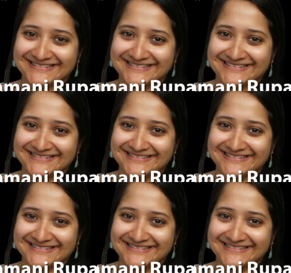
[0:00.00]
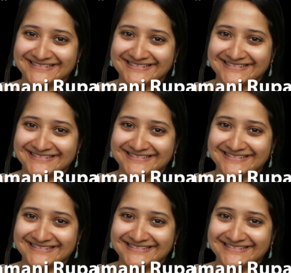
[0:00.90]

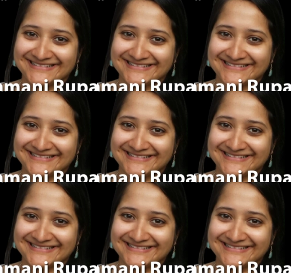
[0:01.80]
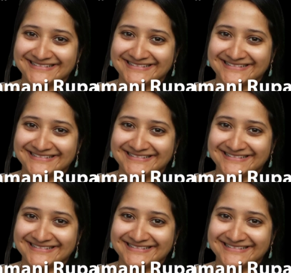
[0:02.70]

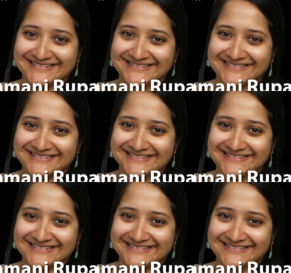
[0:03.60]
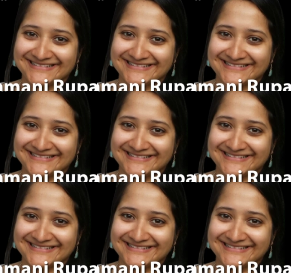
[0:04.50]

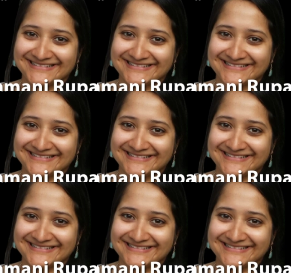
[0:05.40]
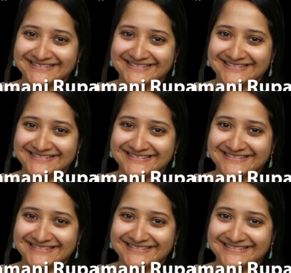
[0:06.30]

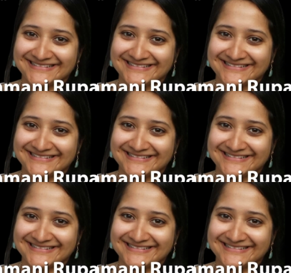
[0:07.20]
This is a still picture; no speech is visible.